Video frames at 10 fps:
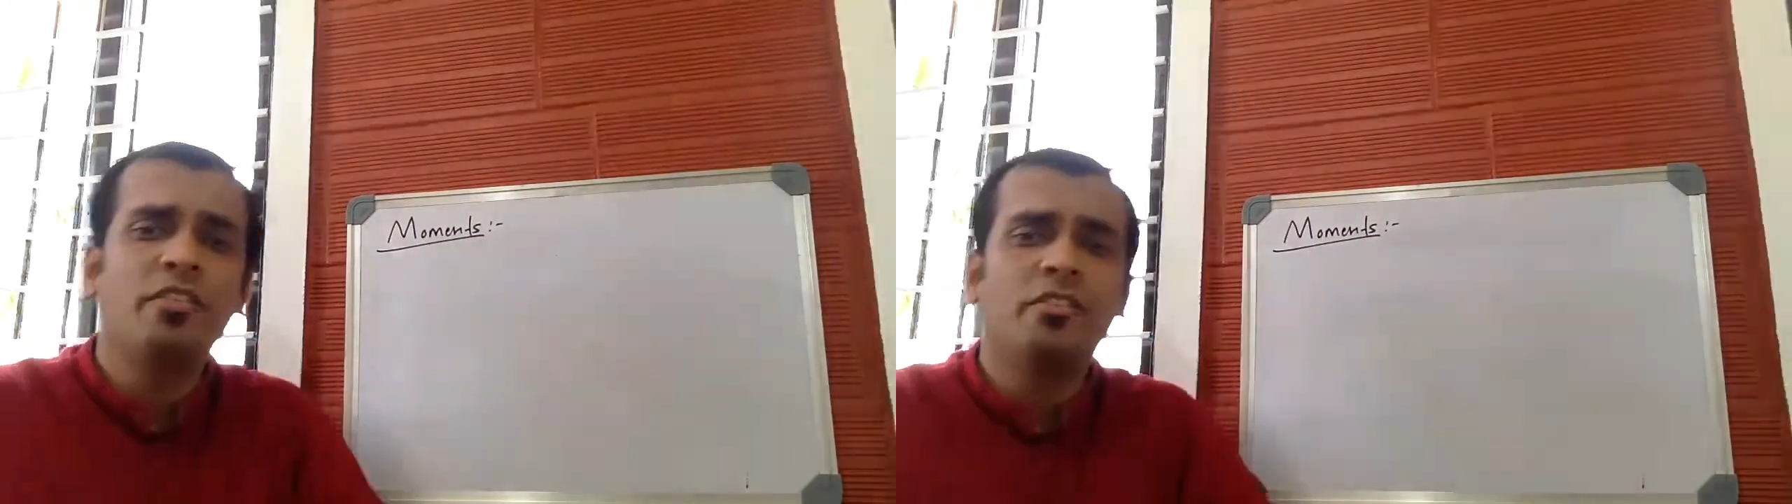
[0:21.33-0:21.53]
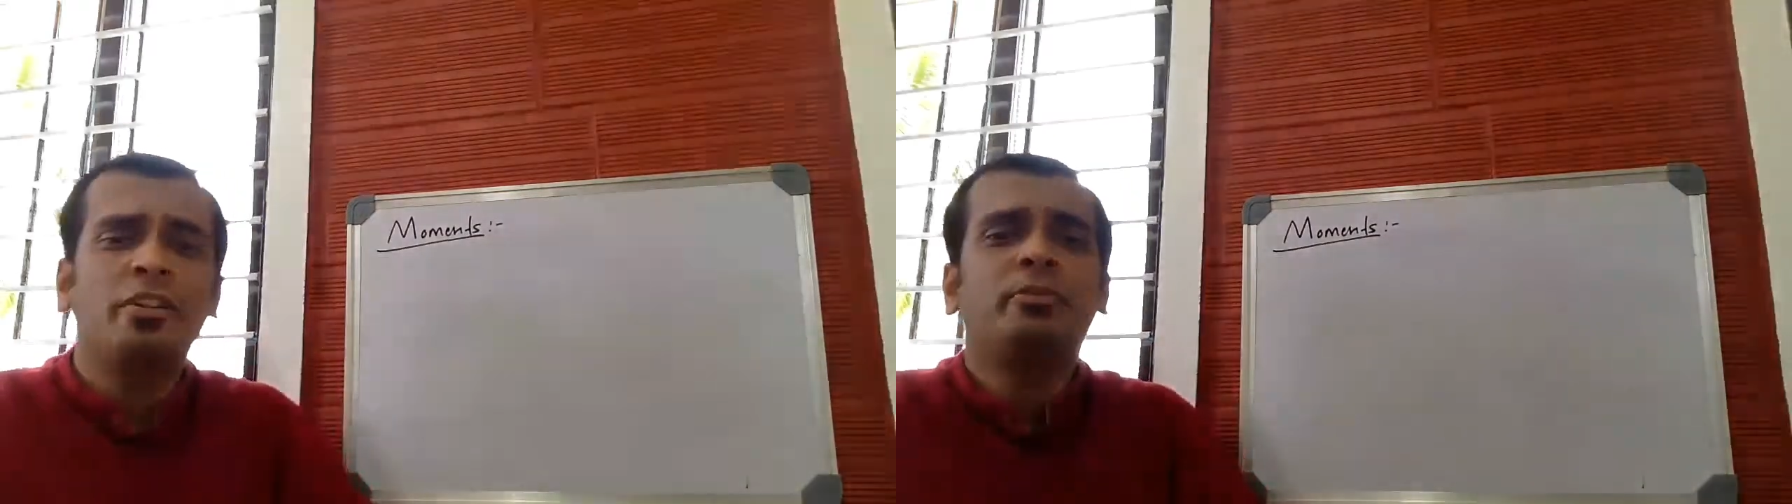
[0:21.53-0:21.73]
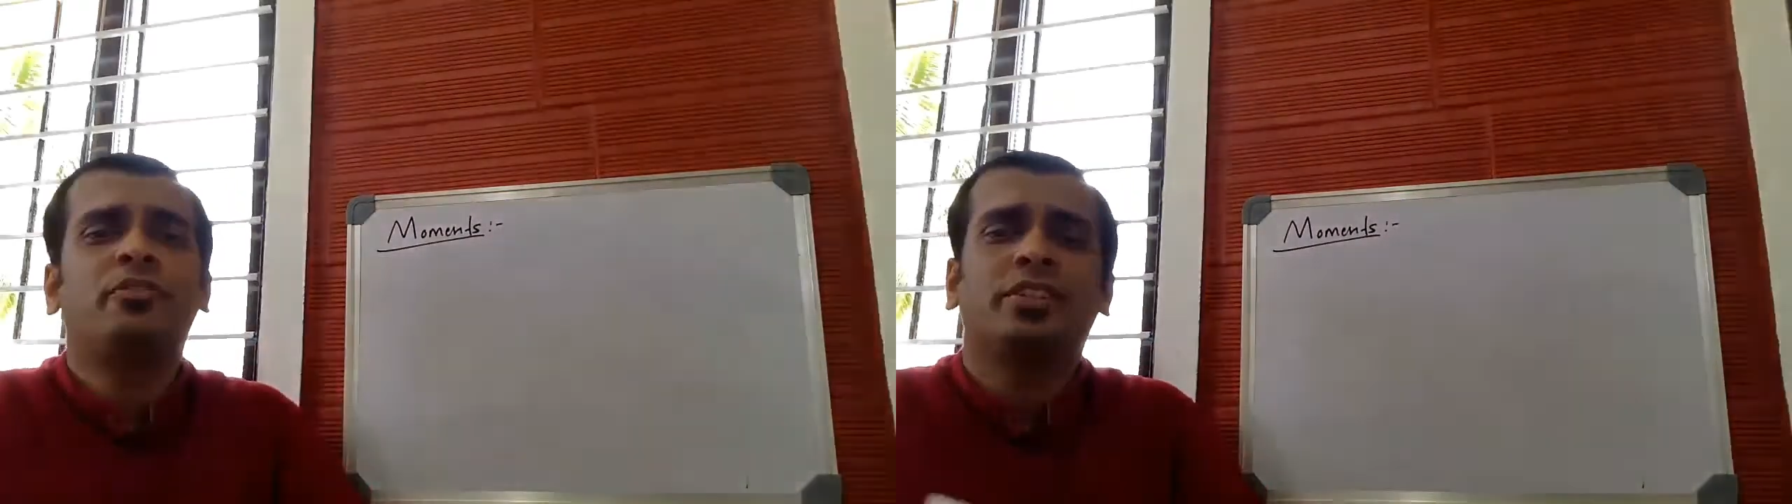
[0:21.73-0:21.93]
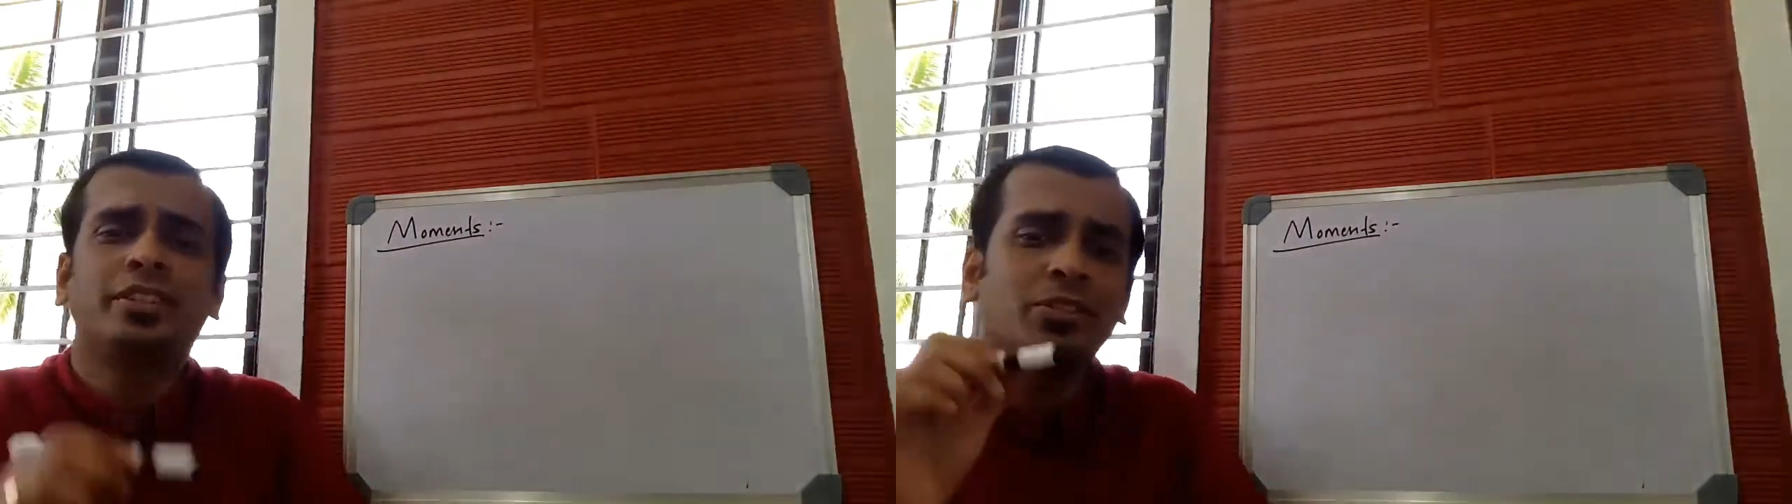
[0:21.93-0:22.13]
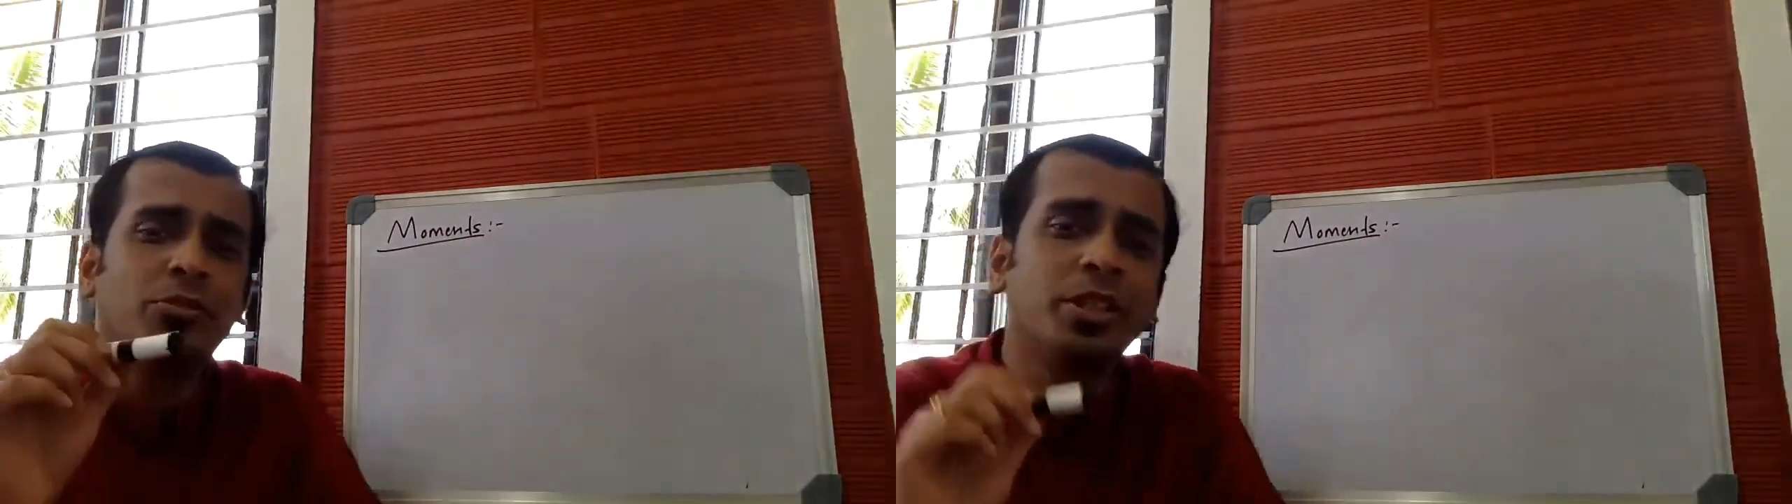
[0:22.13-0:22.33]
We'll be further
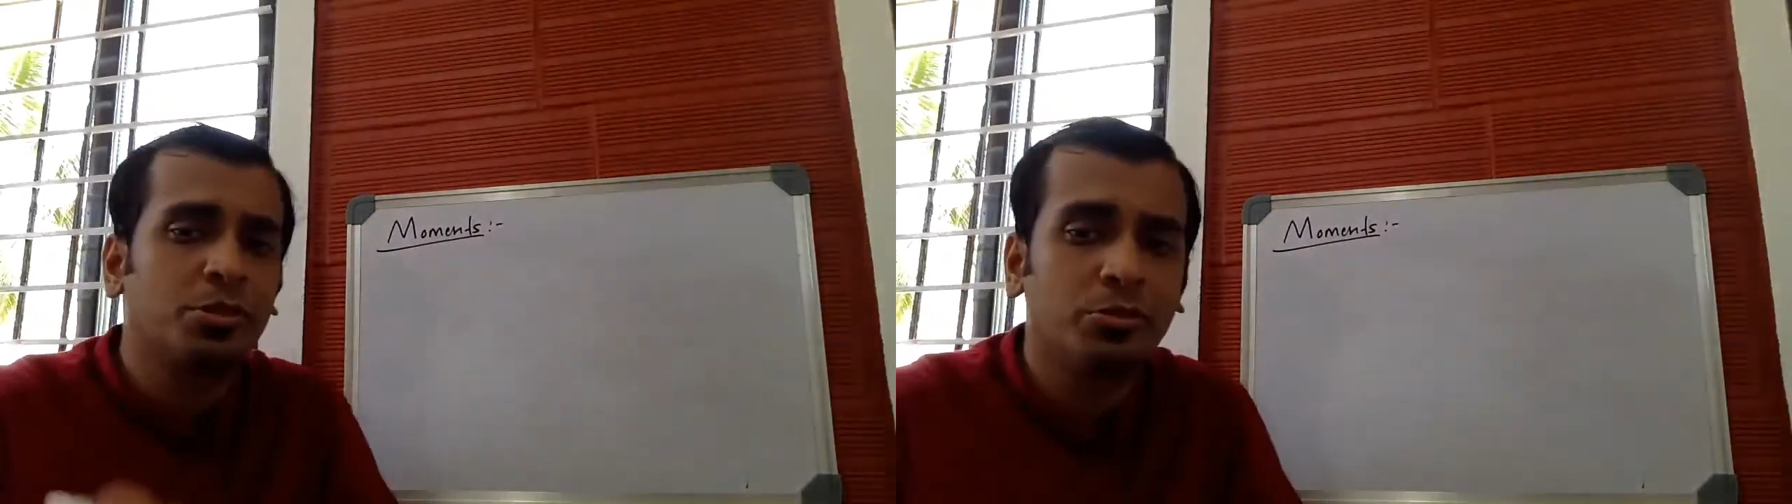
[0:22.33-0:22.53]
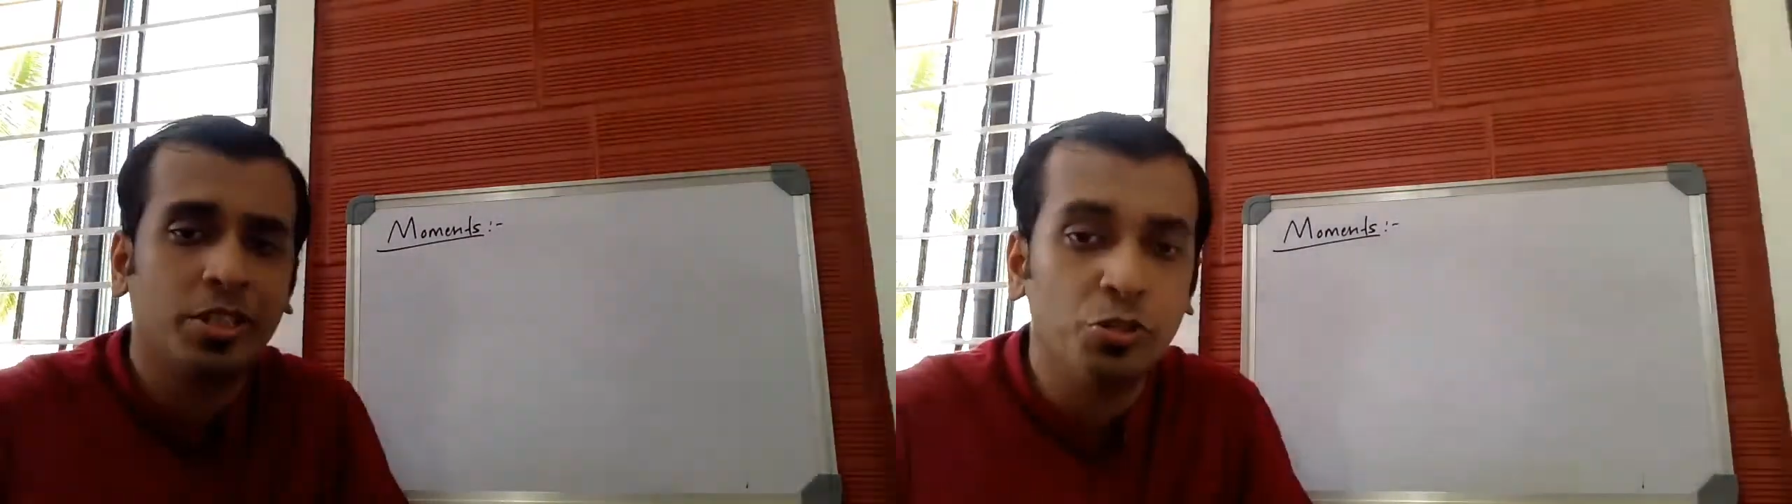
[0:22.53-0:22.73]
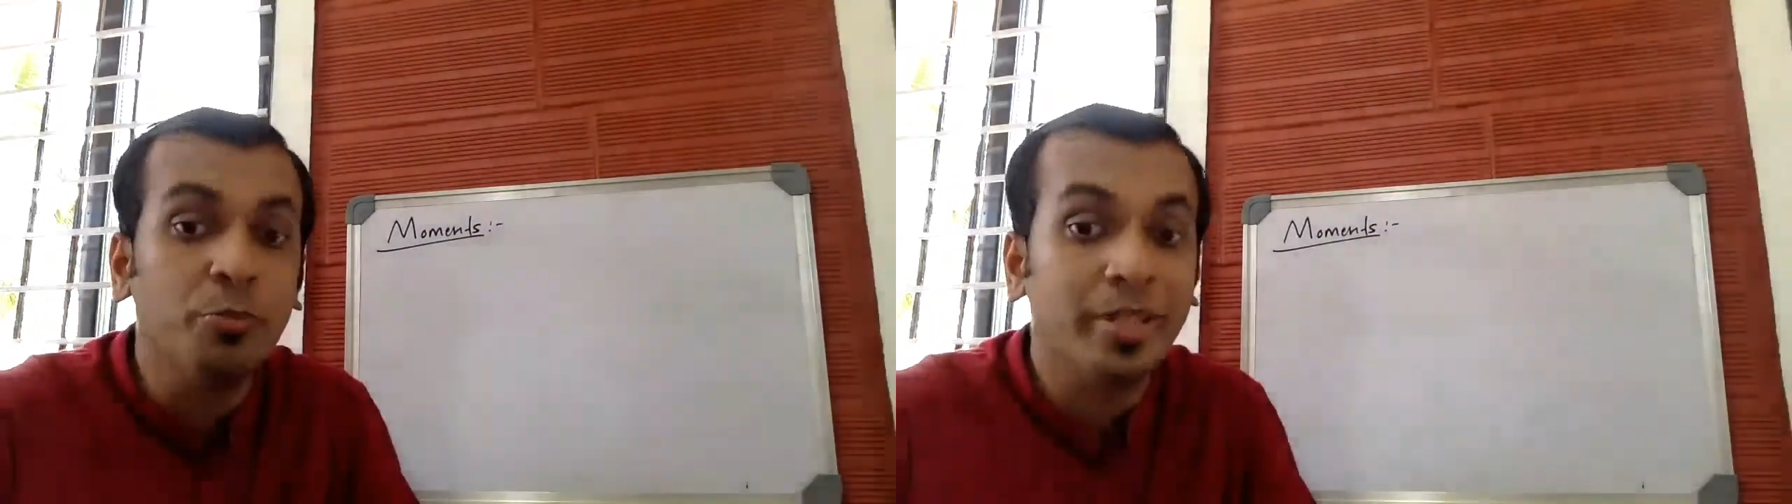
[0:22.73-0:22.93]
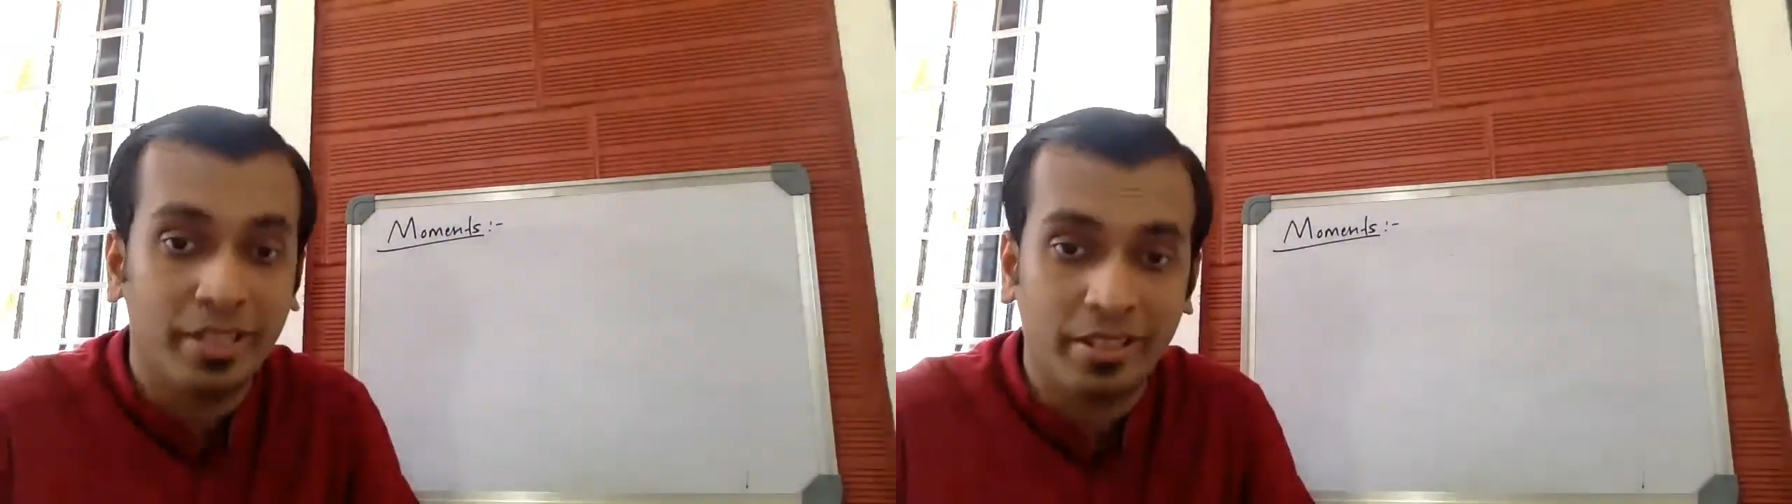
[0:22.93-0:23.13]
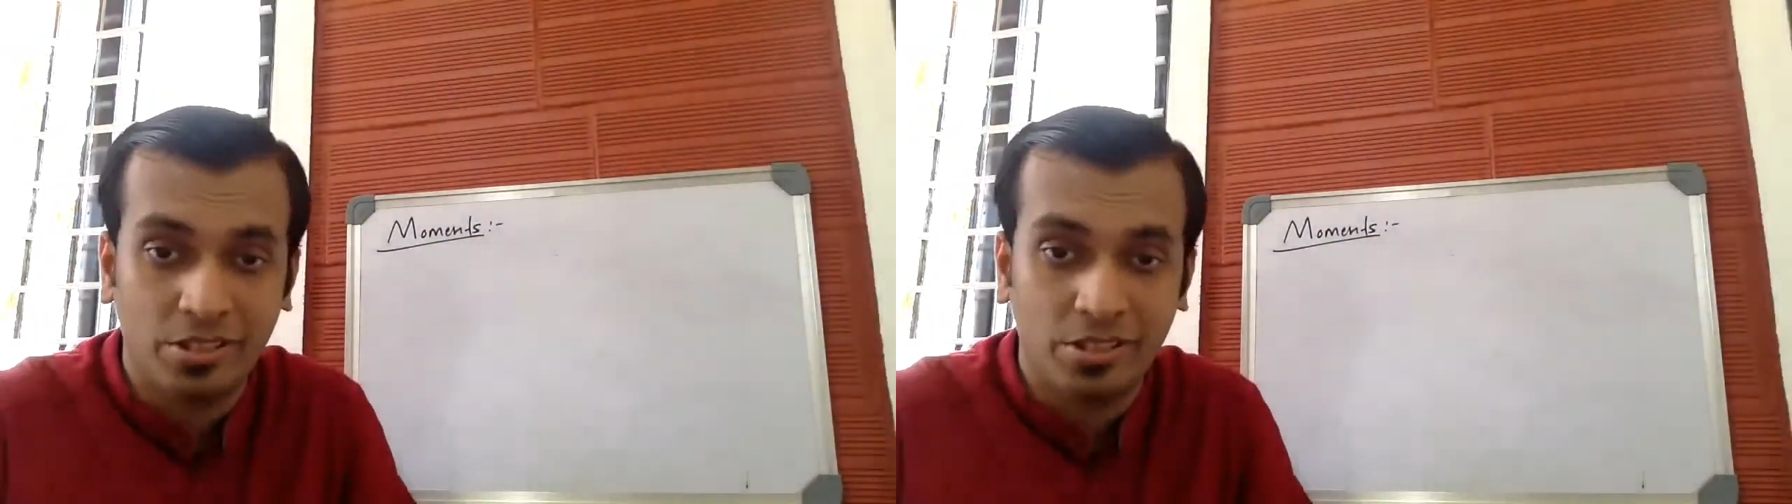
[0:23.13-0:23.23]
going through the numericals